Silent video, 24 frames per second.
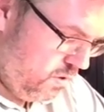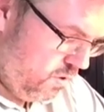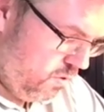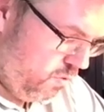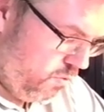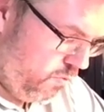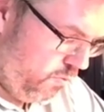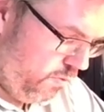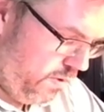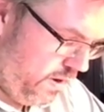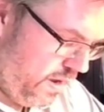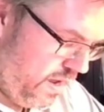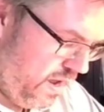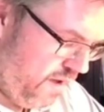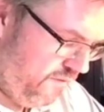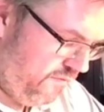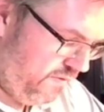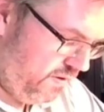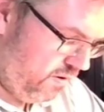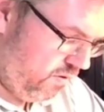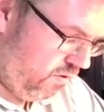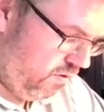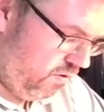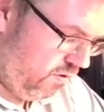We have
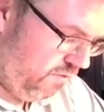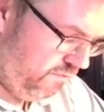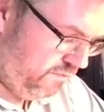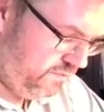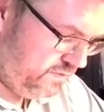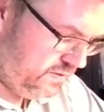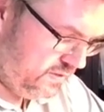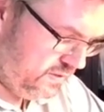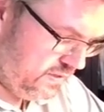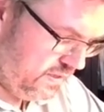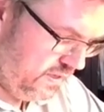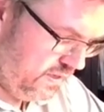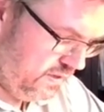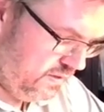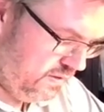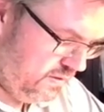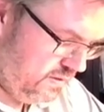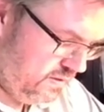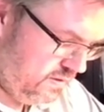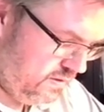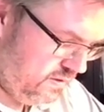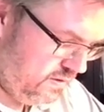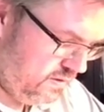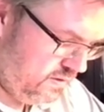an
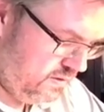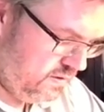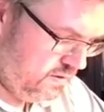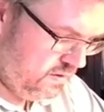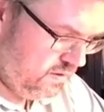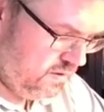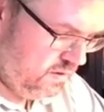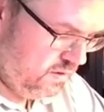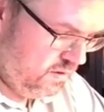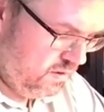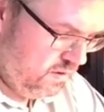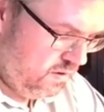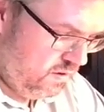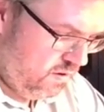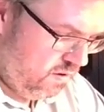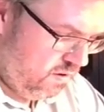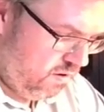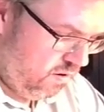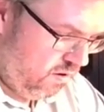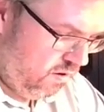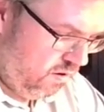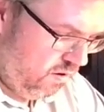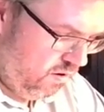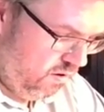offset
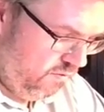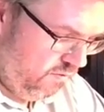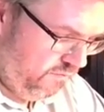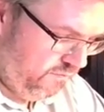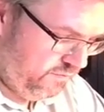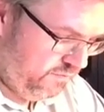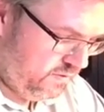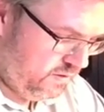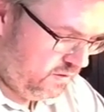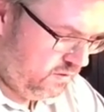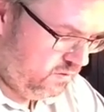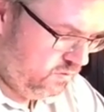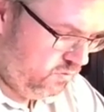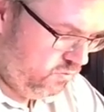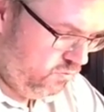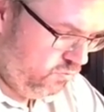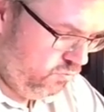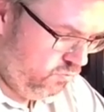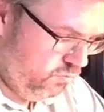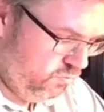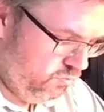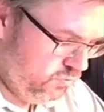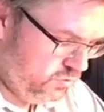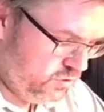of the
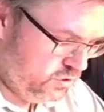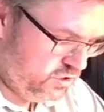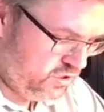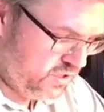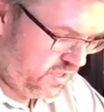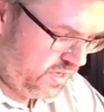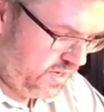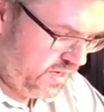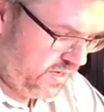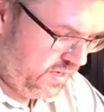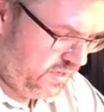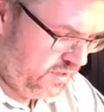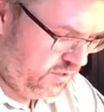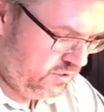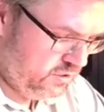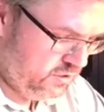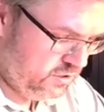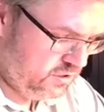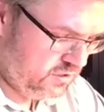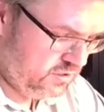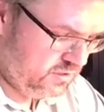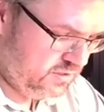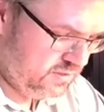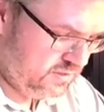two
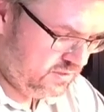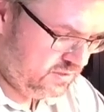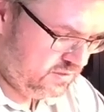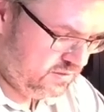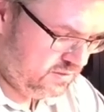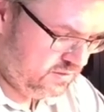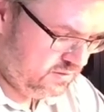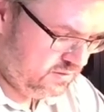changes